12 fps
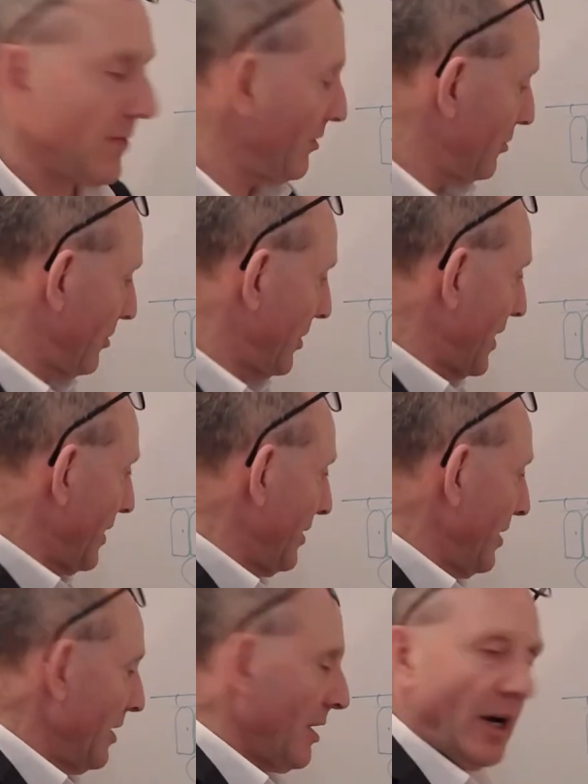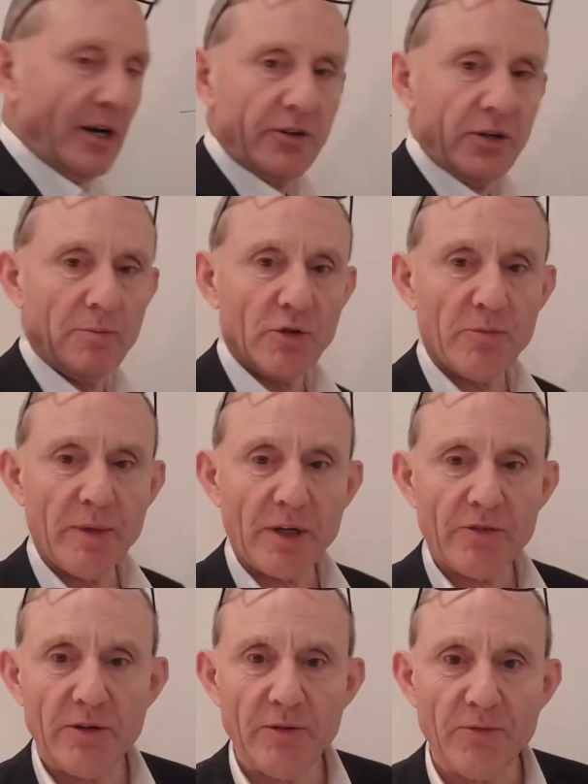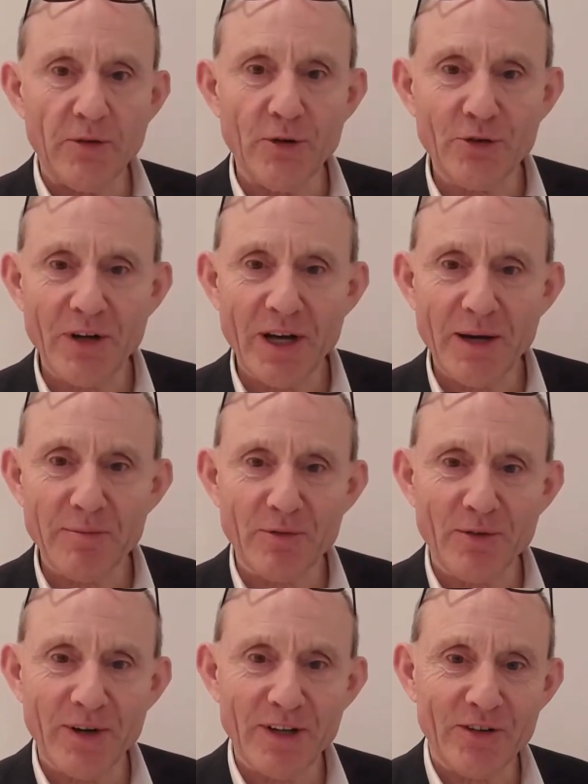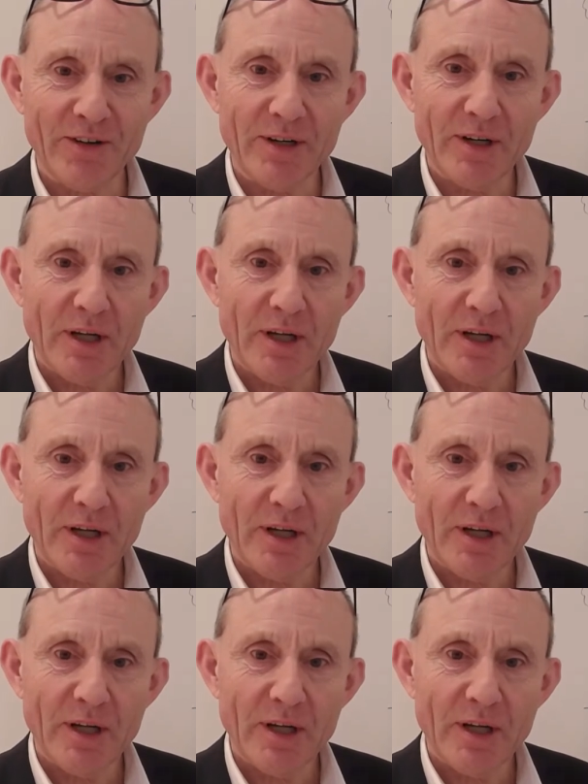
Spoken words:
So higher temperatures makes diffusion happen faster,